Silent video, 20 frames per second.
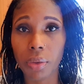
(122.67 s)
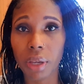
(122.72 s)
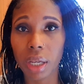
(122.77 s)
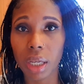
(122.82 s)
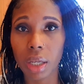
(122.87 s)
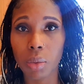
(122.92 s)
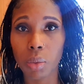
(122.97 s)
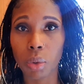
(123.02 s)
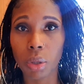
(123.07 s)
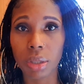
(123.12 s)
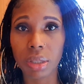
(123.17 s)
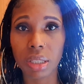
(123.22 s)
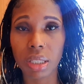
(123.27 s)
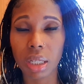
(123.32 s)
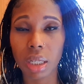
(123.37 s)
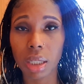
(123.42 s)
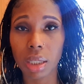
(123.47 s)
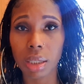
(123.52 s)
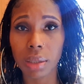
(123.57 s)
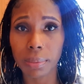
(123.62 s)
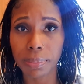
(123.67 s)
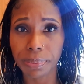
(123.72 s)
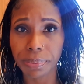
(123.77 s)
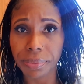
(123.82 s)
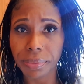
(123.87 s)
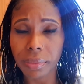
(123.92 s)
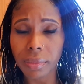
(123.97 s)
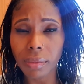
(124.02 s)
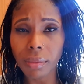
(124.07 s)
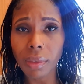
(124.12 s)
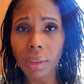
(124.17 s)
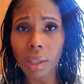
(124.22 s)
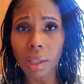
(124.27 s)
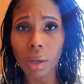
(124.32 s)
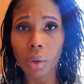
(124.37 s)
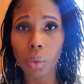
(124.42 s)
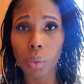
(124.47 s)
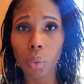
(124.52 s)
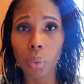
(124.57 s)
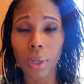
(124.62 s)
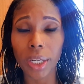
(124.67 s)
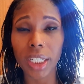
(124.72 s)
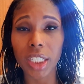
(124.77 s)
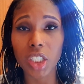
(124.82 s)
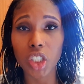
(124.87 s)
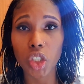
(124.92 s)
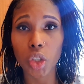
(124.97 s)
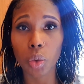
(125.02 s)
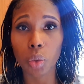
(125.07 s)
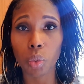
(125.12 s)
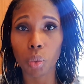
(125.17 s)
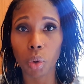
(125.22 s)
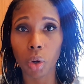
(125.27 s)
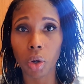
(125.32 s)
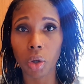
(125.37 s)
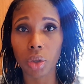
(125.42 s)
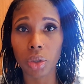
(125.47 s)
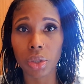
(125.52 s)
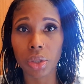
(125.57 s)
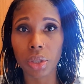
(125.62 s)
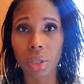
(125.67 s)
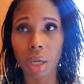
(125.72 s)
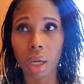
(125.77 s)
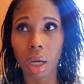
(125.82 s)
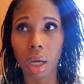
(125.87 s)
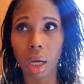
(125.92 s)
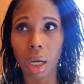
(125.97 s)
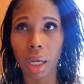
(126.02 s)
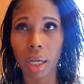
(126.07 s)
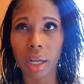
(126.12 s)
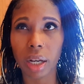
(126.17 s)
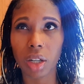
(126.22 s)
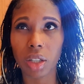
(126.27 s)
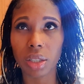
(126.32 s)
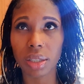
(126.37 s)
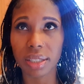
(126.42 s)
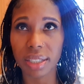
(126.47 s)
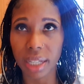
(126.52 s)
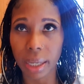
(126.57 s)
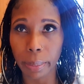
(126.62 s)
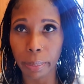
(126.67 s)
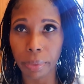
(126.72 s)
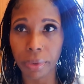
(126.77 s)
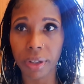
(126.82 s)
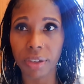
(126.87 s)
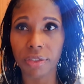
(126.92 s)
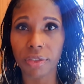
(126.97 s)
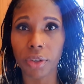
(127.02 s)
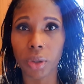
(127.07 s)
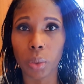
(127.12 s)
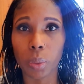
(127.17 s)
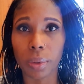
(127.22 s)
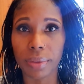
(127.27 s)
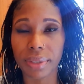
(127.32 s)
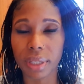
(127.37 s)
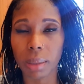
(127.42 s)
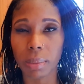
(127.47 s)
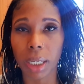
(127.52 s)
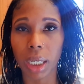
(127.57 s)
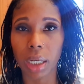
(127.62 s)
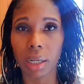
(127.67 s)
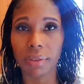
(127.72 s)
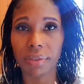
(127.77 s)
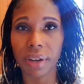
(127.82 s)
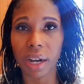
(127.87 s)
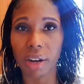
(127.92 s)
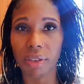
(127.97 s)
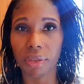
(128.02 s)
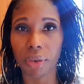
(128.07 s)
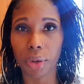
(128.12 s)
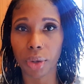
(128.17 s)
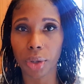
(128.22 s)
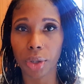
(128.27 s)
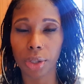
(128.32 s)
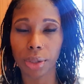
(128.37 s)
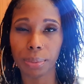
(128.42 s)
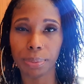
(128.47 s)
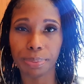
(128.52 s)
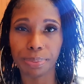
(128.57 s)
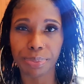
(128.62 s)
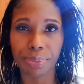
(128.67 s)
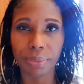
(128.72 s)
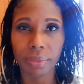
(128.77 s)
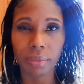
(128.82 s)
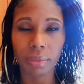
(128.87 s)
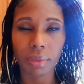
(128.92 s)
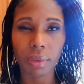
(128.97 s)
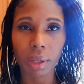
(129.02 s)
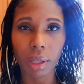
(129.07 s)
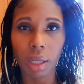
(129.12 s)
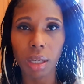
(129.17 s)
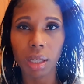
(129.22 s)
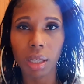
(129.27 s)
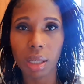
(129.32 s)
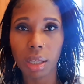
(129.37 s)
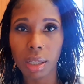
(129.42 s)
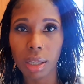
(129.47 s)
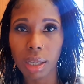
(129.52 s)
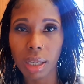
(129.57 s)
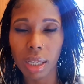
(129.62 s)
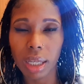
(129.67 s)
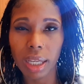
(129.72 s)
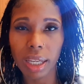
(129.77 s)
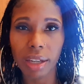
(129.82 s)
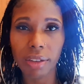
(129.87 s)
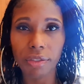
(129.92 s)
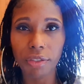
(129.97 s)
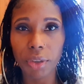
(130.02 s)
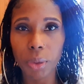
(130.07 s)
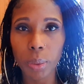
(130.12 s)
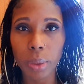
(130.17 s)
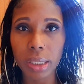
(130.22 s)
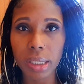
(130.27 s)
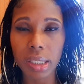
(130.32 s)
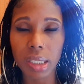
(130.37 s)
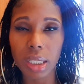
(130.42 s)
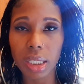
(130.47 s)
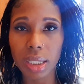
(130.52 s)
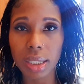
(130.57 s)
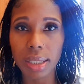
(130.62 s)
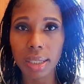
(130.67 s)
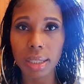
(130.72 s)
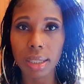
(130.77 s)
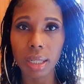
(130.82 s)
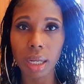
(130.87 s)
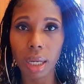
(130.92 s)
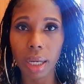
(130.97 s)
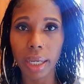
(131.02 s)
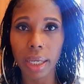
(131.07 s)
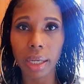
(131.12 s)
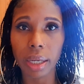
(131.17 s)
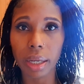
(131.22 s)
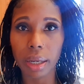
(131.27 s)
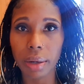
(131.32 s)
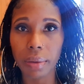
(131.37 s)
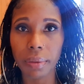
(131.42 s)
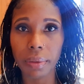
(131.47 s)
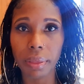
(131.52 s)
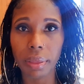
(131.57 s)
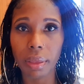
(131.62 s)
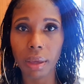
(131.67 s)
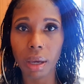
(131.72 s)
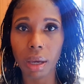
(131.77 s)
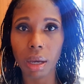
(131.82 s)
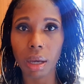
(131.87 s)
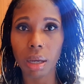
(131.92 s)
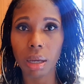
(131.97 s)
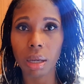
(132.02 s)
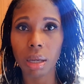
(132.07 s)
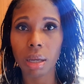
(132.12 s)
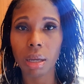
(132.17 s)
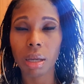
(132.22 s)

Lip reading: that he wanted, which was a contemporary feel with some kind of African influences, slight here and there.